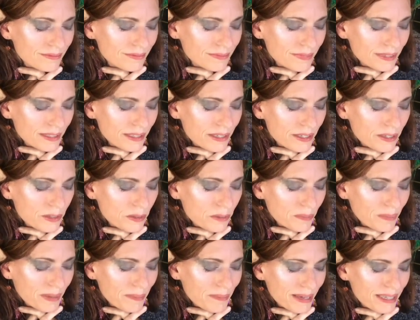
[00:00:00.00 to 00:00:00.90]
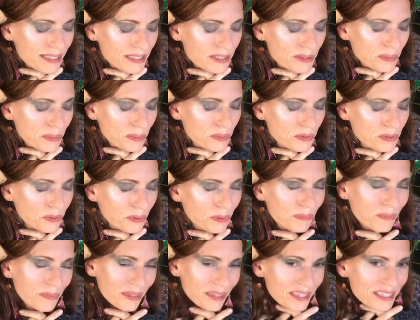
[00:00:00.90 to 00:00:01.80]
And do my best to
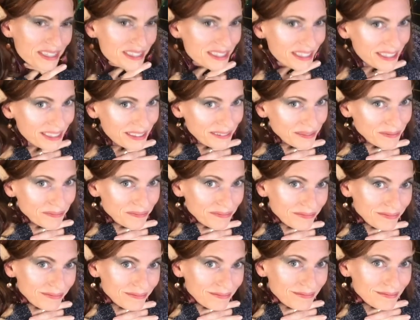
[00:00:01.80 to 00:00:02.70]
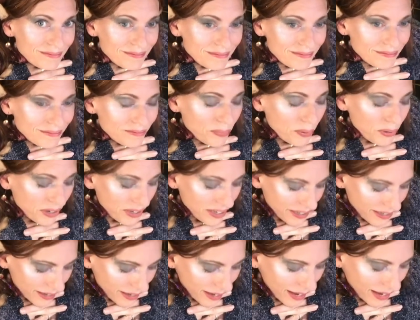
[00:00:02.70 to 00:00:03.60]
absorb this and put it
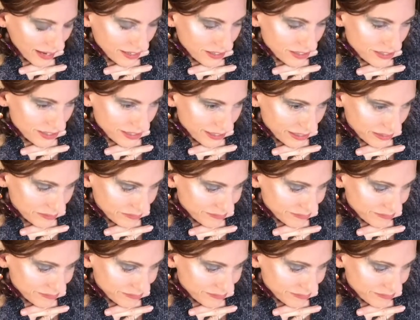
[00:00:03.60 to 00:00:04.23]
into action.